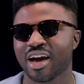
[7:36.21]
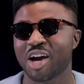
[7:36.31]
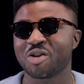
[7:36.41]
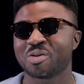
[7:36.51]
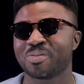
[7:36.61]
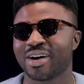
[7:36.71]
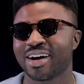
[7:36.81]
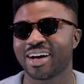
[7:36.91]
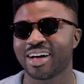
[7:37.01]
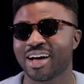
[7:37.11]
I
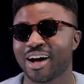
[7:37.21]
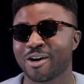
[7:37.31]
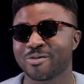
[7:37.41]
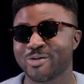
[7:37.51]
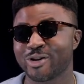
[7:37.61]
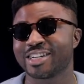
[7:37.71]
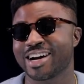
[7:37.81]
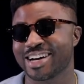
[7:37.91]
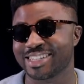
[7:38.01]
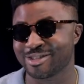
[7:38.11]
remember Doja
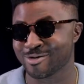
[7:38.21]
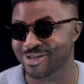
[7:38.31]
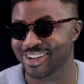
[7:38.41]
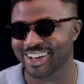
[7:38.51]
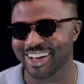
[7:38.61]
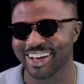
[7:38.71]
Cat's look.